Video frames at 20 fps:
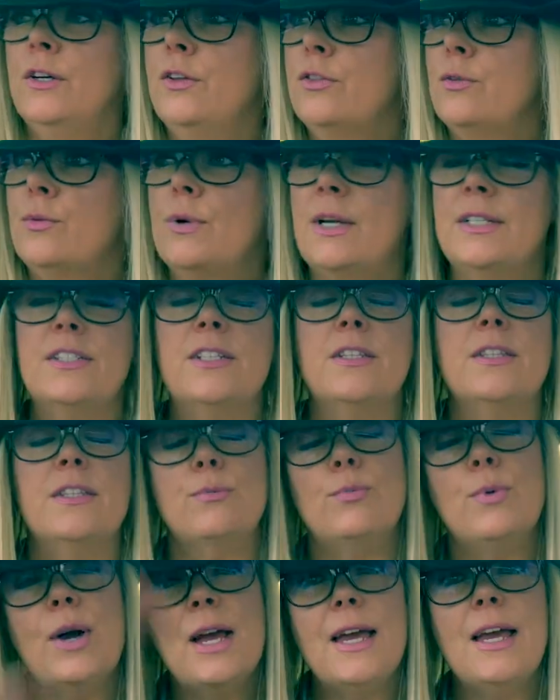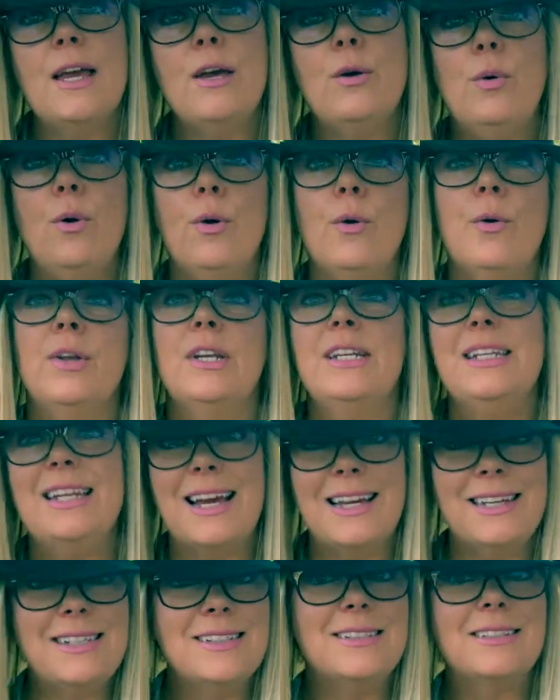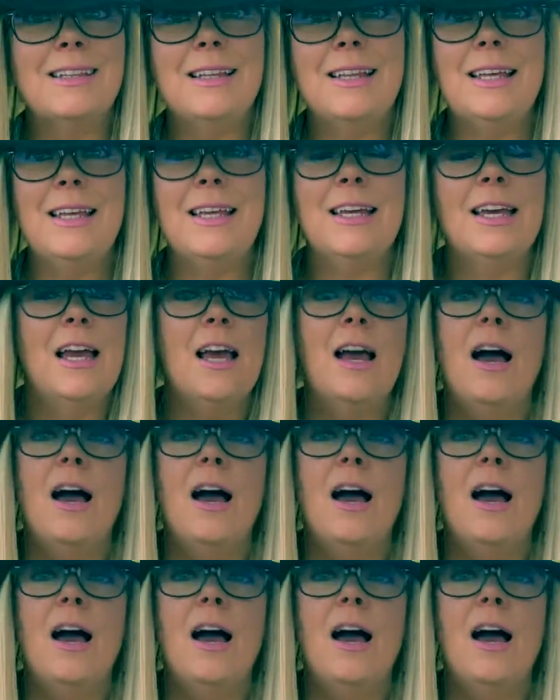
the rest of the way nicely